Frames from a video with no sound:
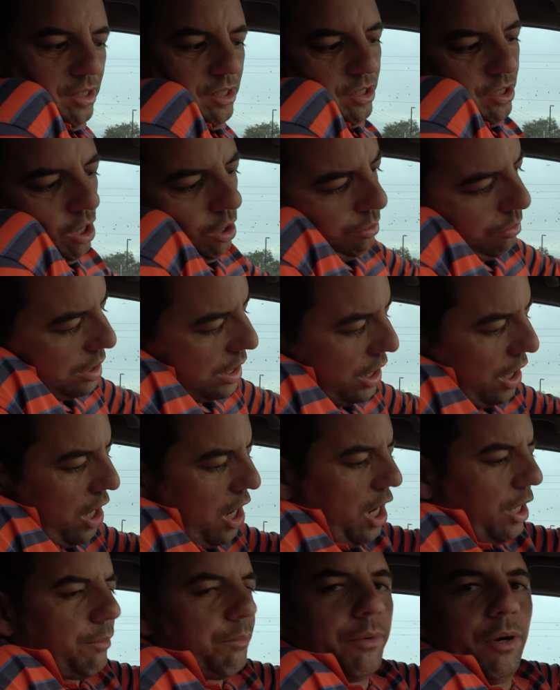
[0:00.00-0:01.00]
Tony
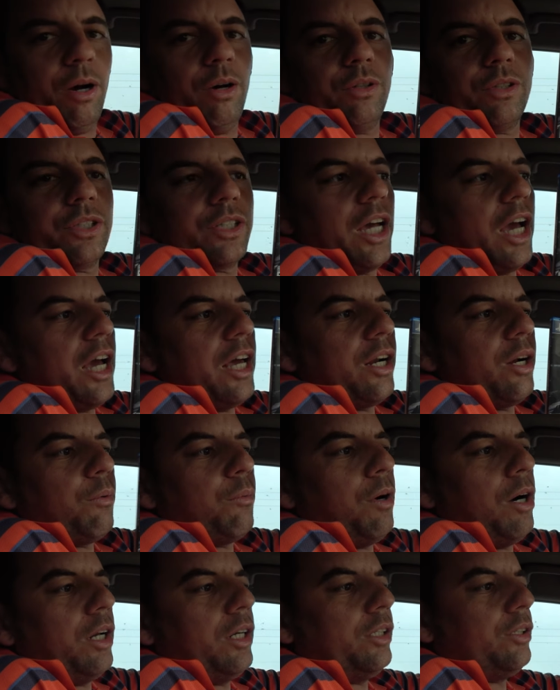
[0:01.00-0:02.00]
Hawk Pro Skater
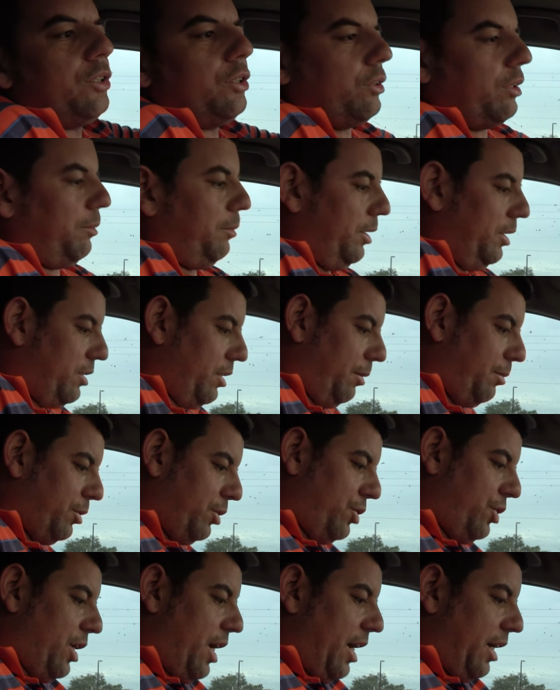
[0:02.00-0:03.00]
1 and 2. Let me double
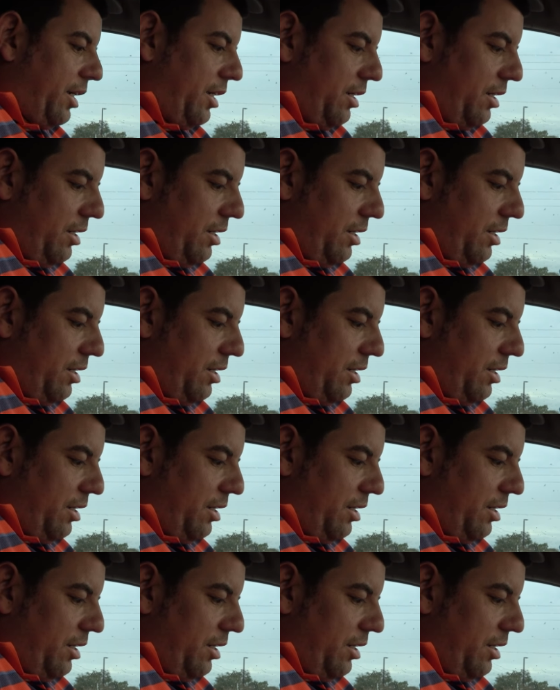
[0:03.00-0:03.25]
check.